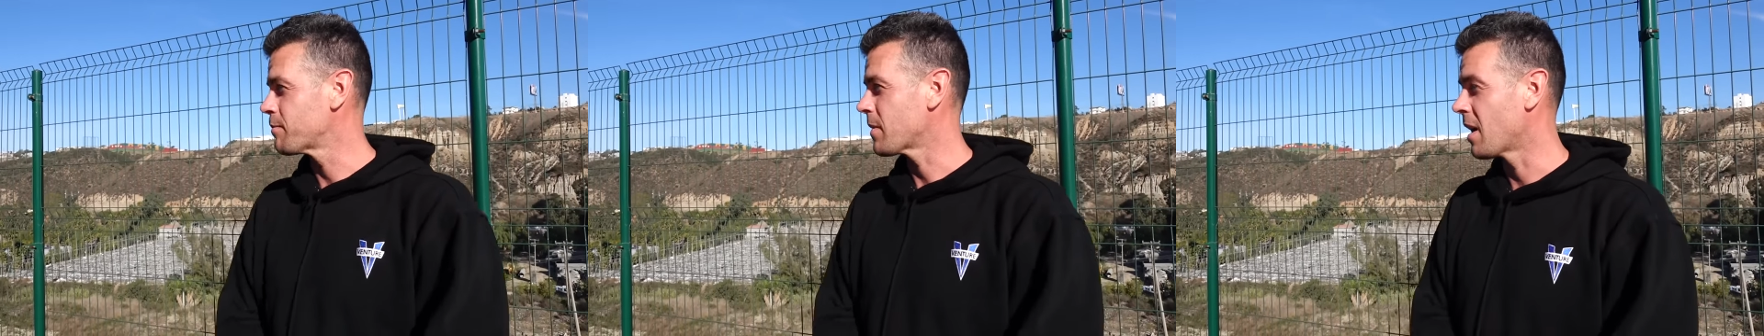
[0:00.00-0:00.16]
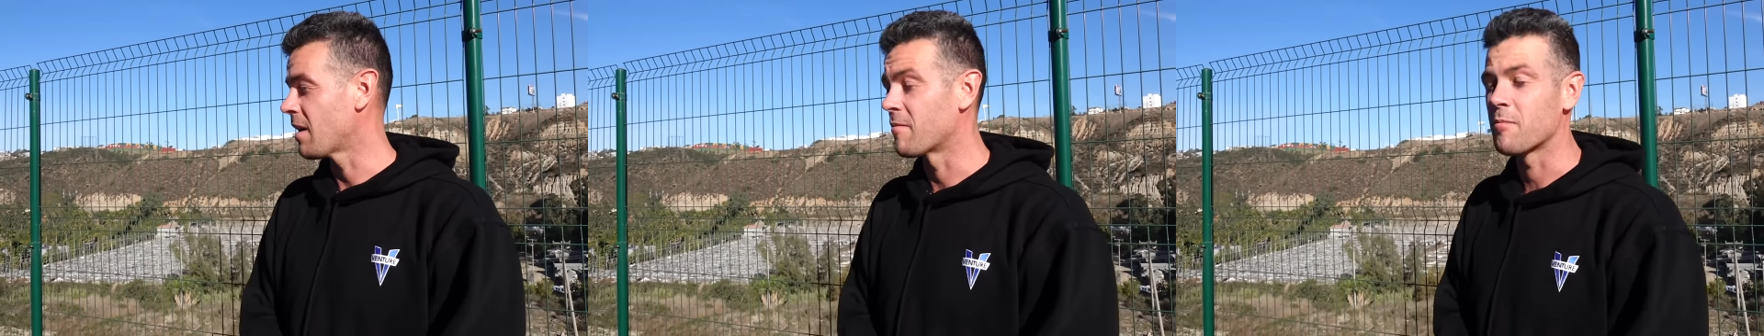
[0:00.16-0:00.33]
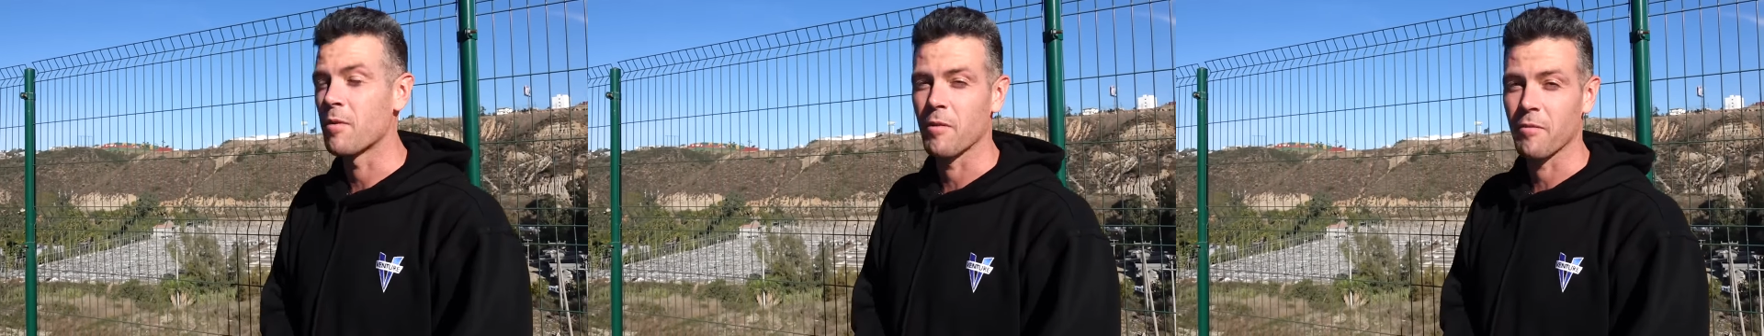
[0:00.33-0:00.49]

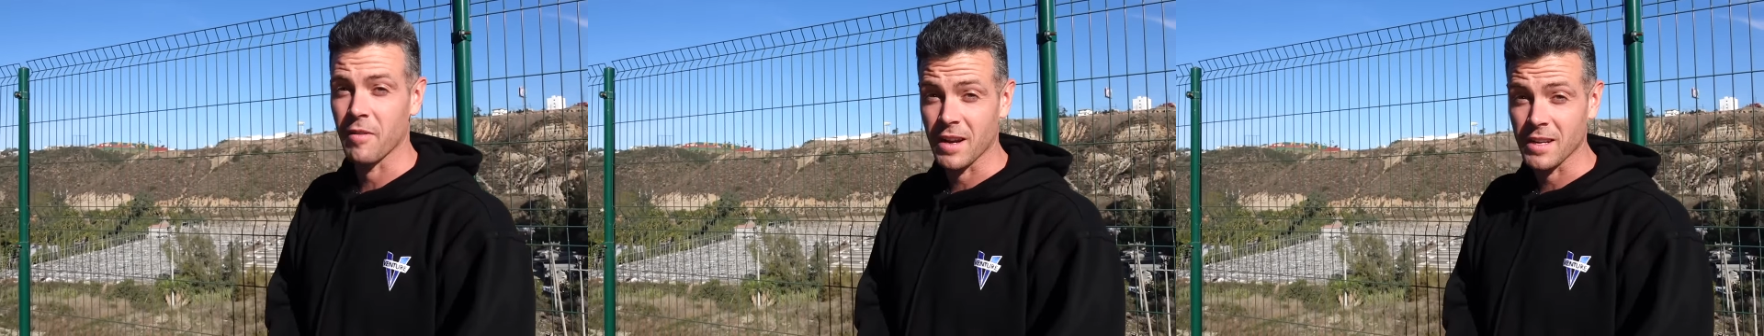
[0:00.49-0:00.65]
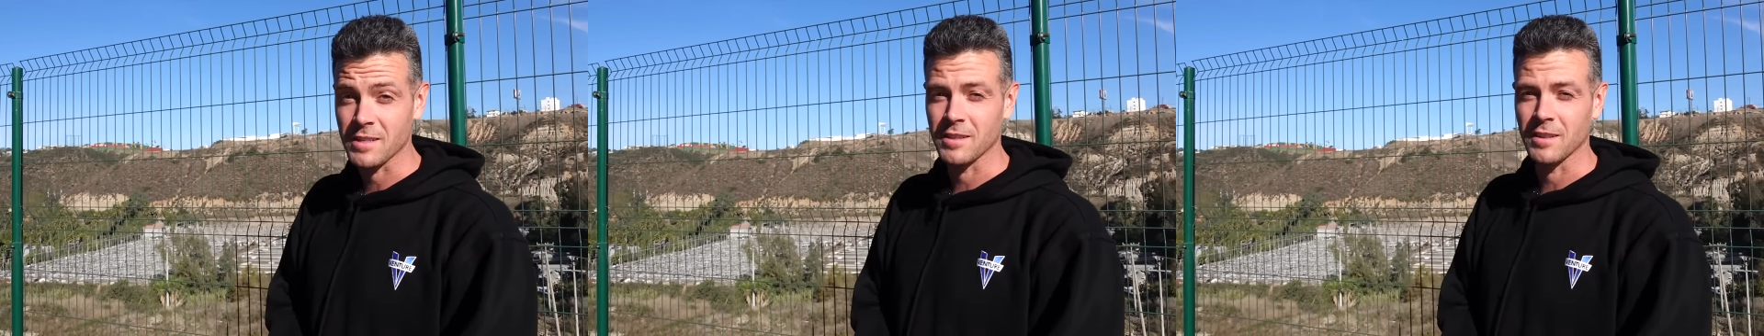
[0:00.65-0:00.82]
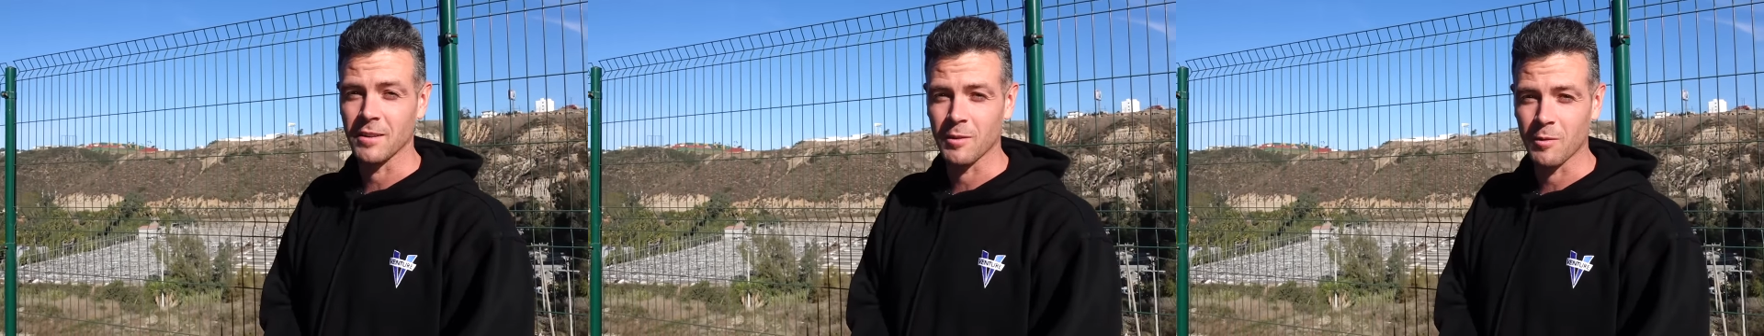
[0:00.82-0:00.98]
of
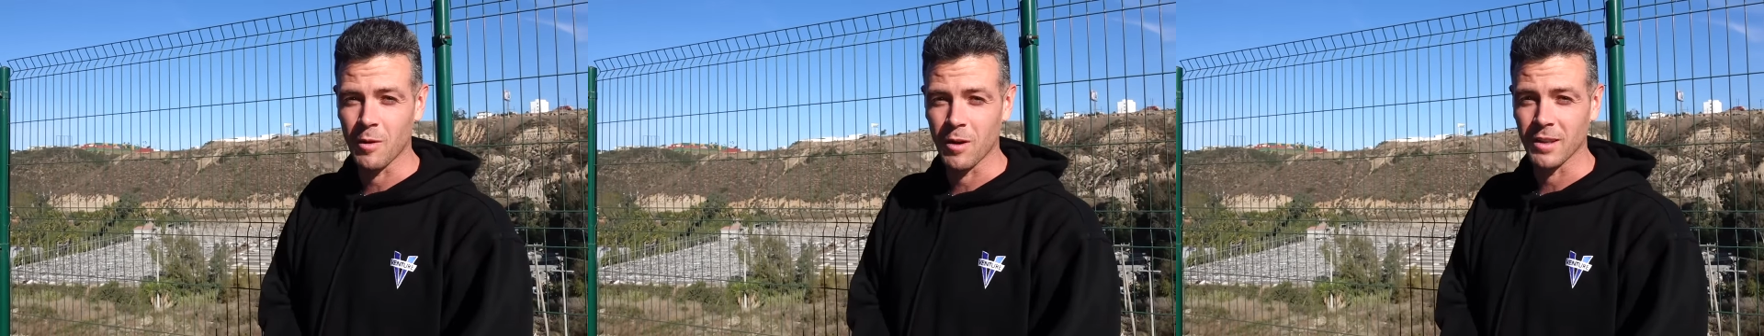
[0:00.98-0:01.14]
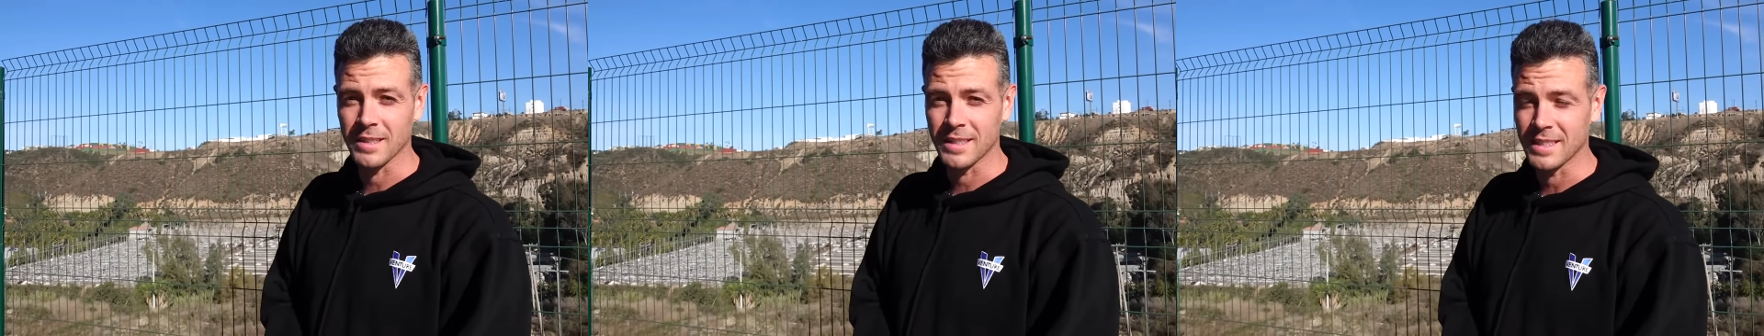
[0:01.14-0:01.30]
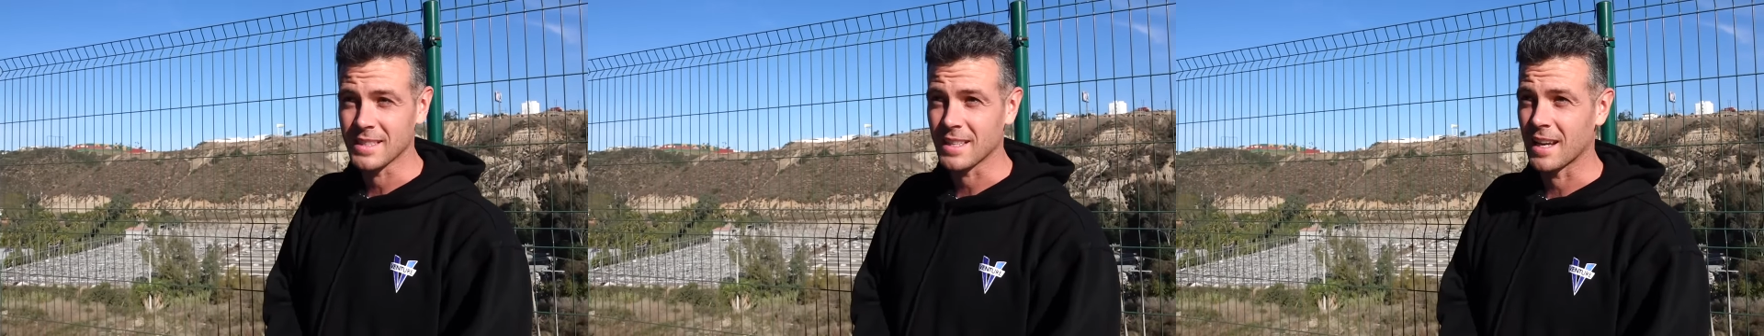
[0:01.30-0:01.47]
professional
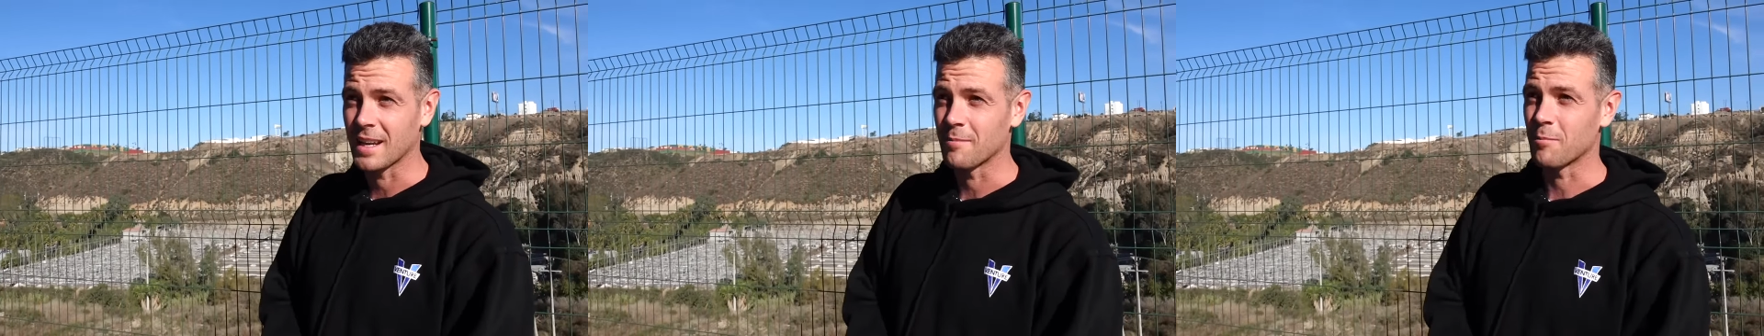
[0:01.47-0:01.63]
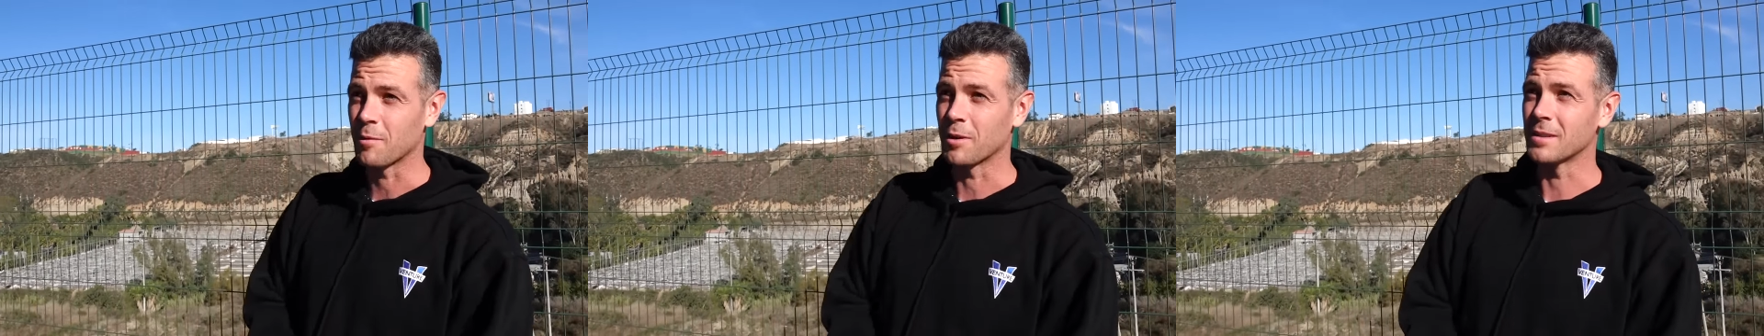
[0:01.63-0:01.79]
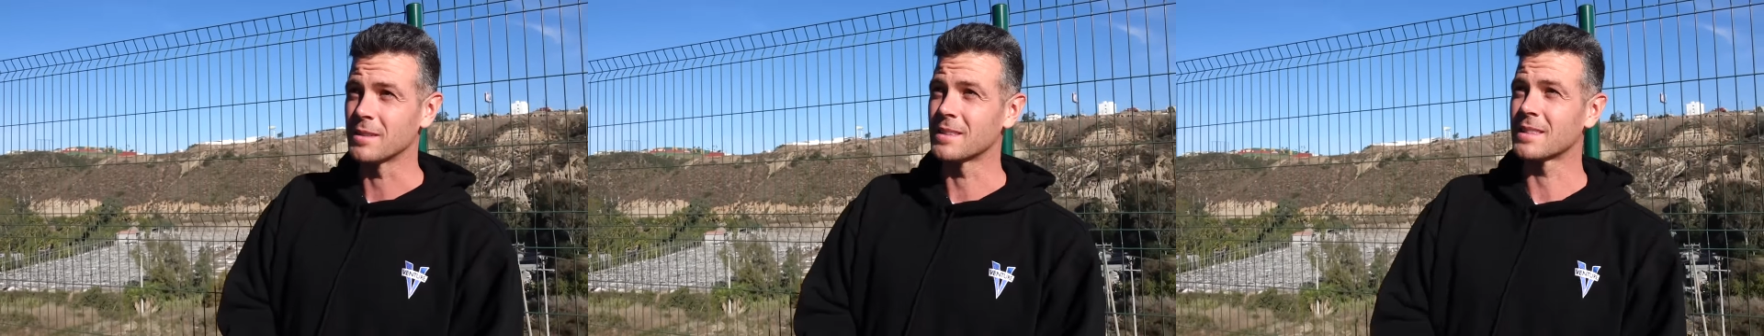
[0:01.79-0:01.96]
quality
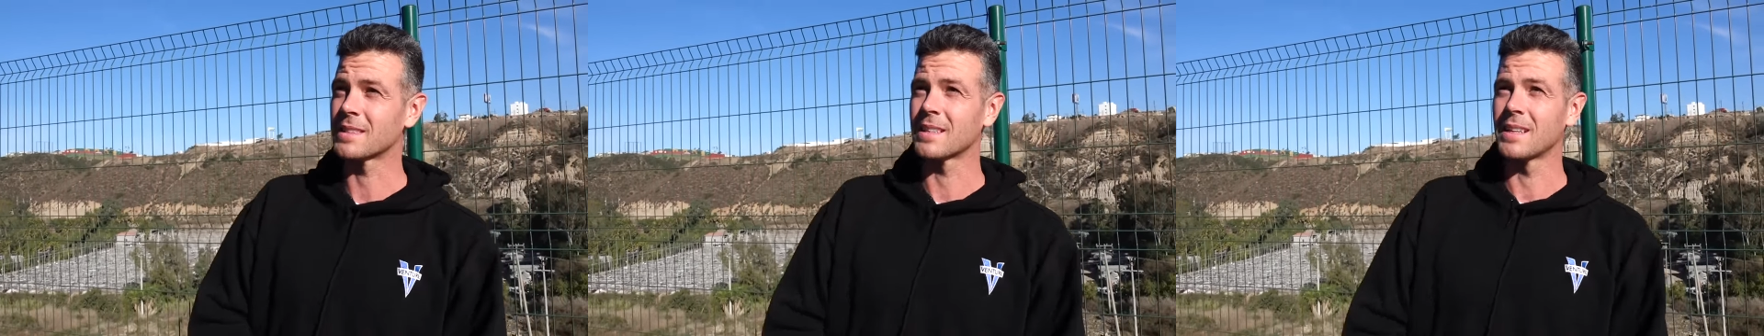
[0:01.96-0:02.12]
skateboards.